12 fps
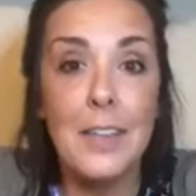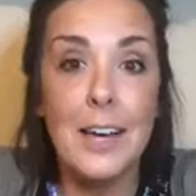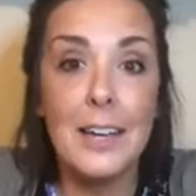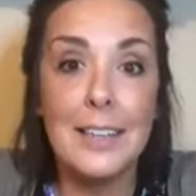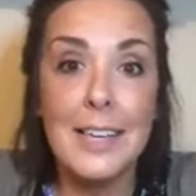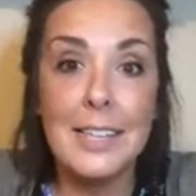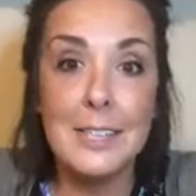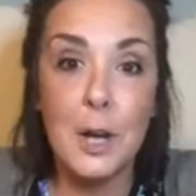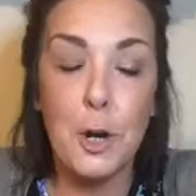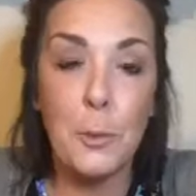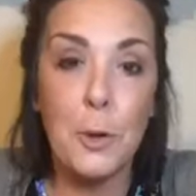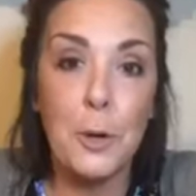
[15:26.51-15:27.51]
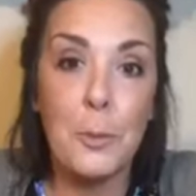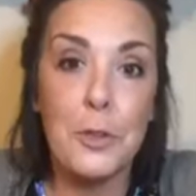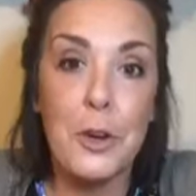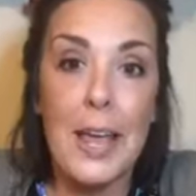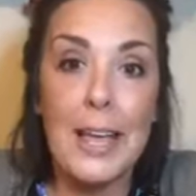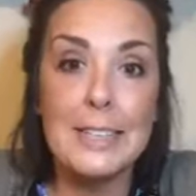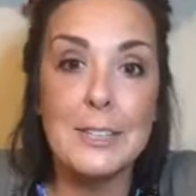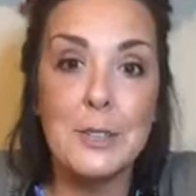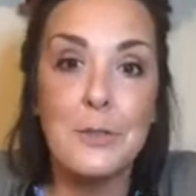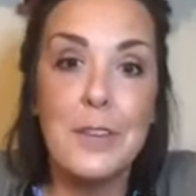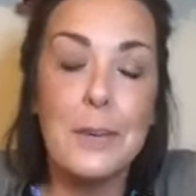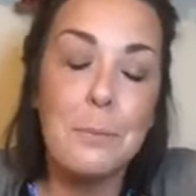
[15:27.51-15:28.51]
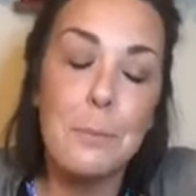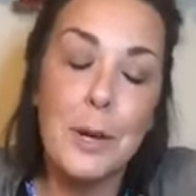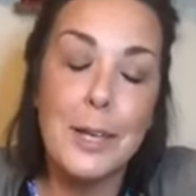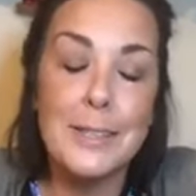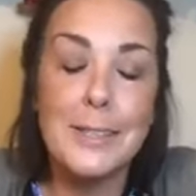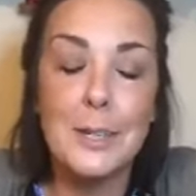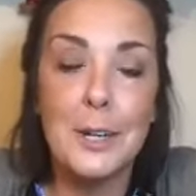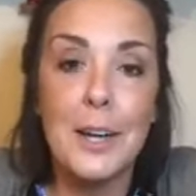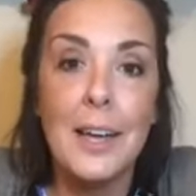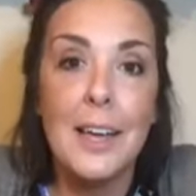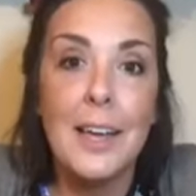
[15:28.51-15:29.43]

The kids' artwork with their hands or their feet prints, or